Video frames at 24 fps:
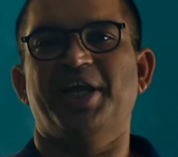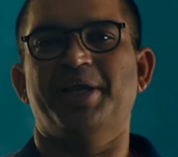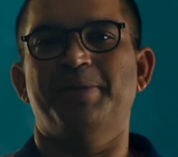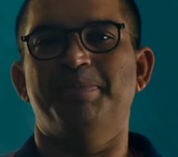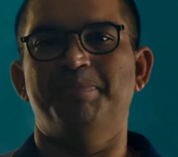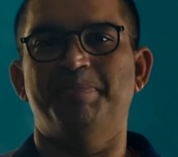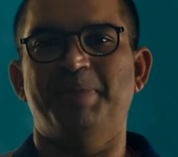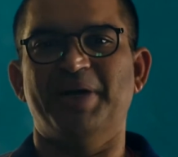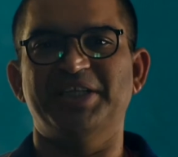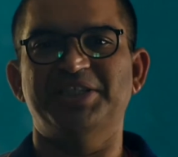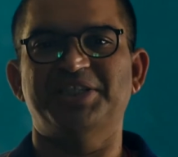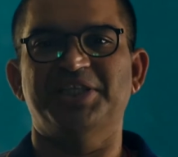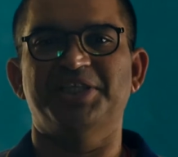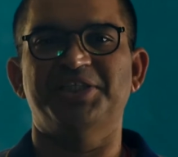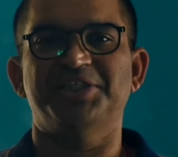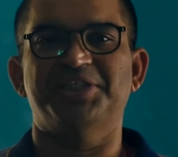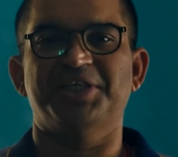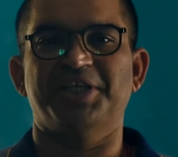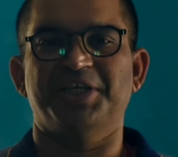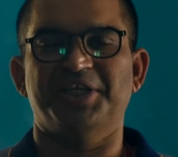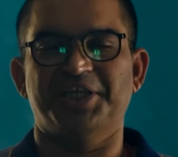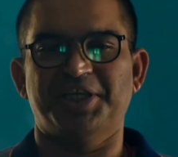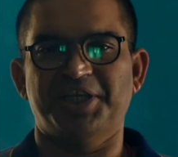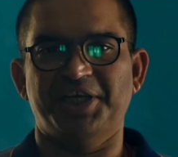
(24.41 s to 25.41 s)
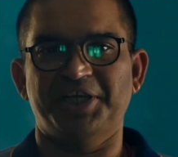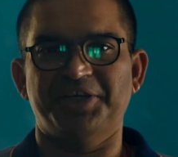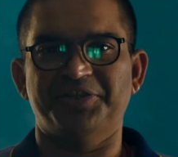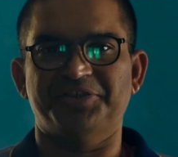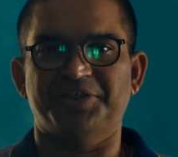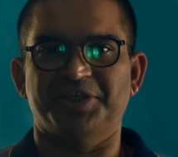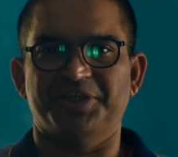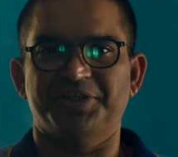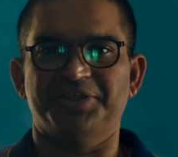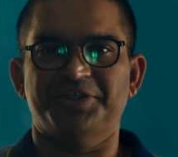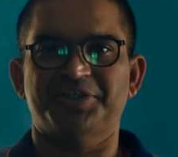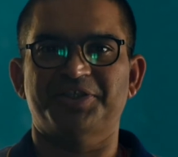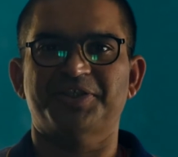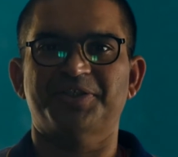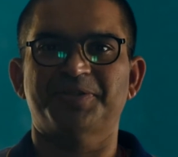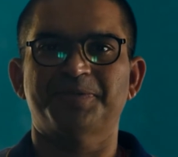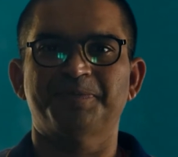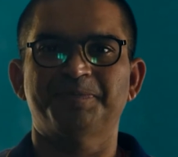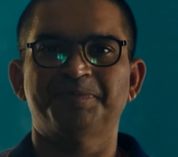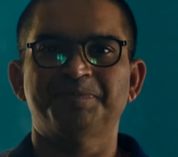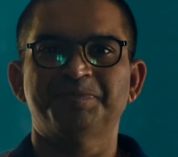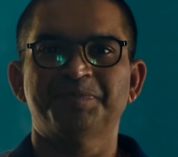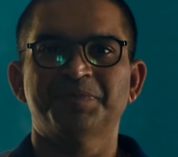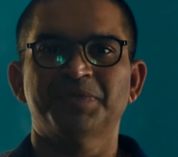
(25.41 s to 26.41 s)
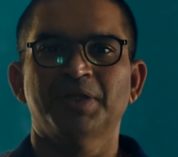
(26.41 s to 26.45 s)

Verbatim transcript: and bhajans and kirtans,